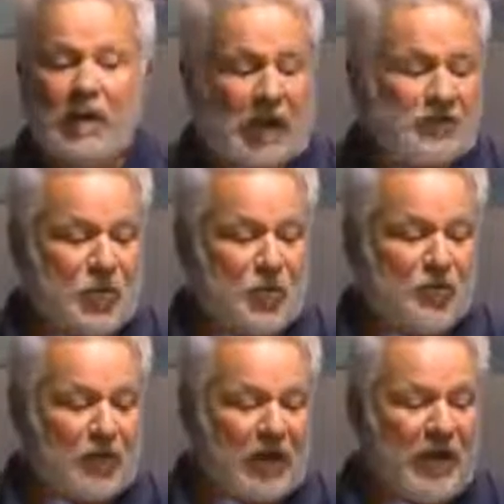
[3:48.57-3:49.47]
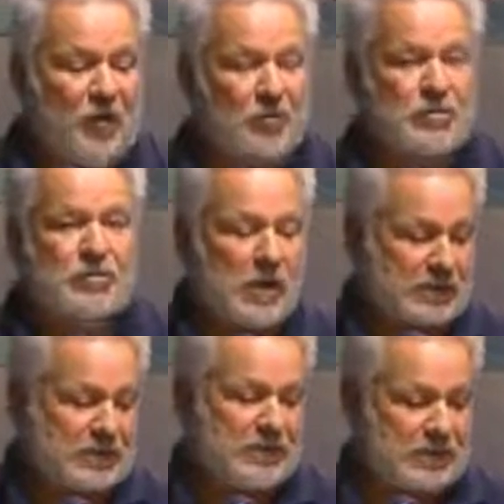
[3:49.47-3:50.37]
already known to us